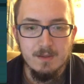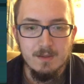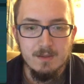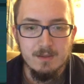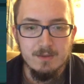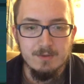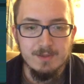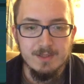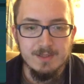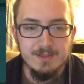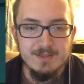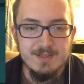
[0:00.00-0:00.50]

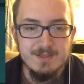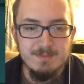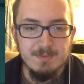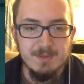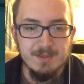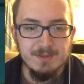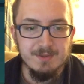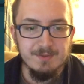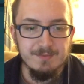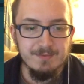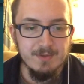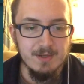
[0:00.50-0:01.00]
Look at this
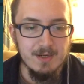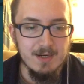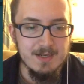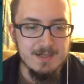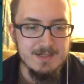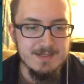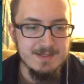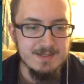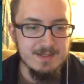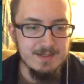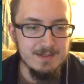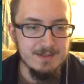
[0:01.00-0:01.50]
beautiful art
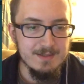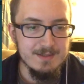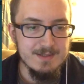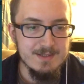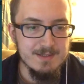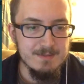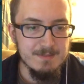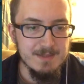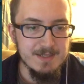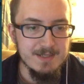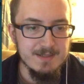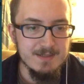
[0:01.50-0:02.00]
style, it's
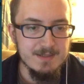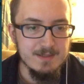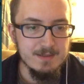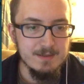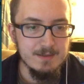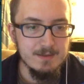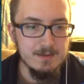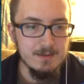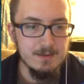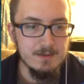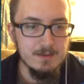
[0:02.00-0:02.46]
amazing.